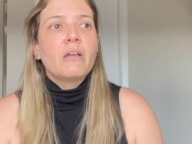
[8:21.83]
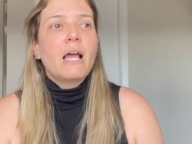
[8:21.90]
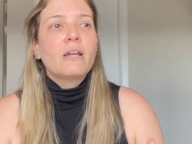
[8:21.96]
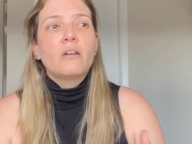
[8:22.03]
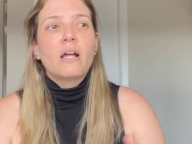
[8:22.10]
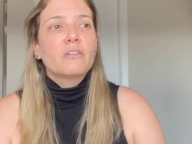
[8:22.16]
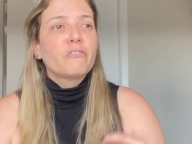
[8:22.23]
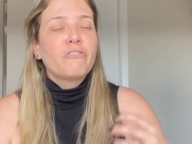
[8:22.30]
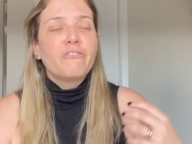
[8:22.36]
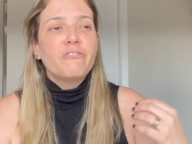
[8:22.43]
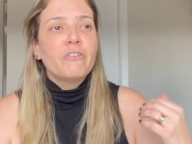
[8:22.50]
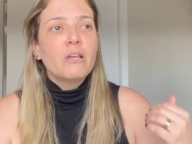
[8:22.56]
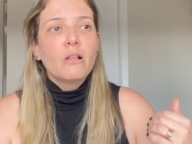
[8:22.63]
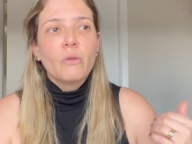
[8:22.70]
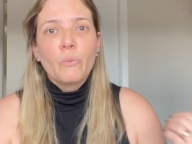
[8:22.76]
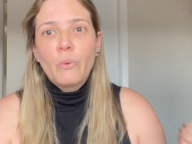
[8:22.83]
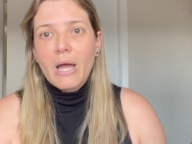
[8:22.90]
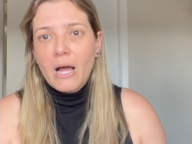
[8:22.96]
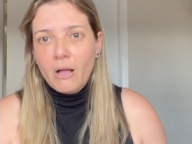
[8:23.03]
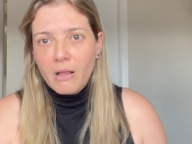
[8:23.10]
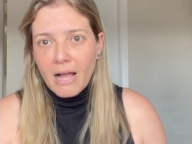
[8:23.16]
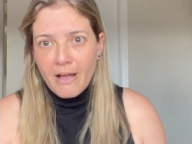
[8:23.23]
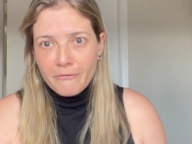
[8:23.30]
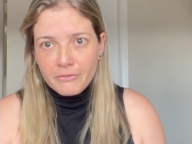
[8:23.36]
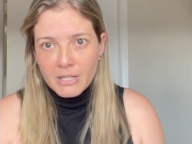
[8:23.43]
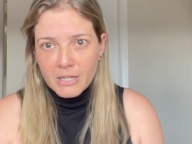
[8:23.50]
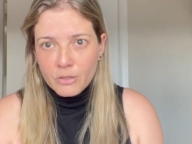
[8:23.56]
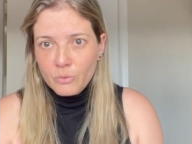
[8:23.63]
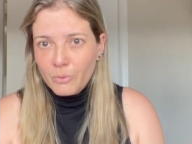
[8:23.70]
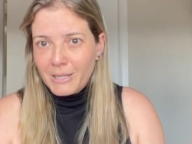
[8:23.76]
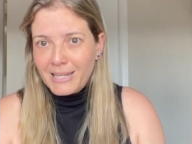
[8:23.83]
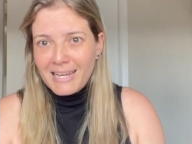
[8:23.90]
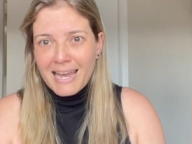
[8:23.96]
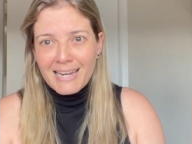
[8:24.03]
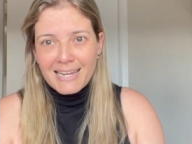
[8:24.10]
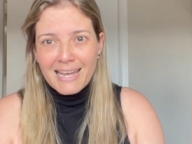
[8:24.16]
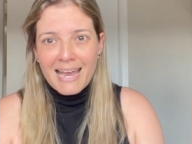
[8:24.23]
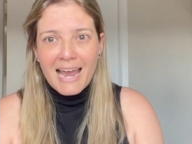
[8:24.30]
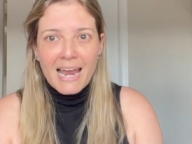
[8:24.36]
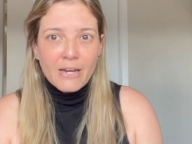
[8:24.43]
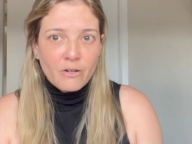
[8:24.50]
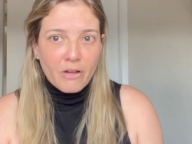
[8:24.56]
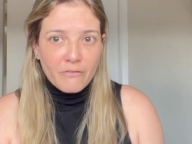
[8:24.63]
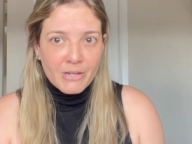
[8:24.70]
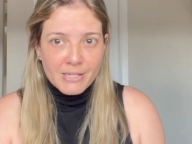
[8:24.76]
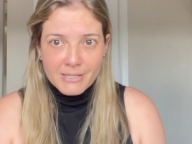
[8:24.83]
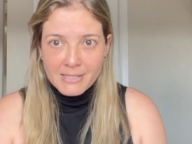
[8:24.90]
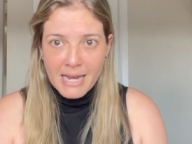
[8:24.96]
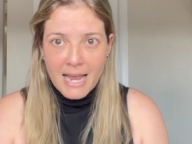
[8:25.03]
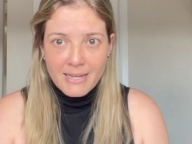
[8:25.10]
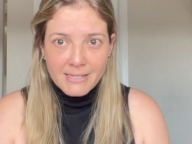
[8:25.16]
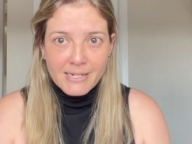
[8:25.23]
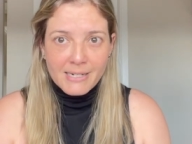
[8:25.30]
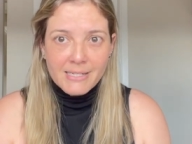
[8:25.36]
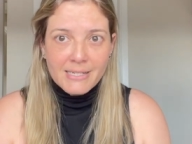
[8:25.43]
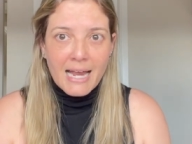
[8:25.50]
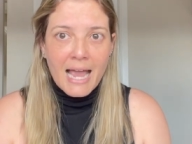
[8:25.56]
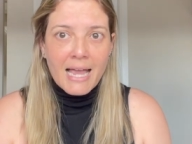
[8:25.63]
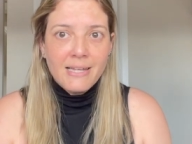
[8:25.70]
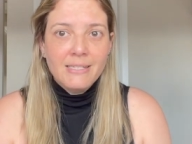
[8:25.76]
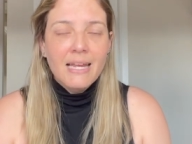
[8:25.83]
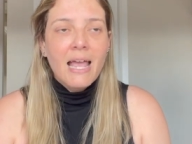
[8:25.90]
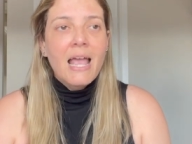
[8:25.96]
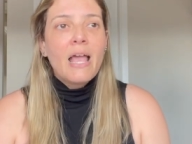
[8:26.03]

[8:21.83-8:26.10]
I not feel well after doing any kind of exercise,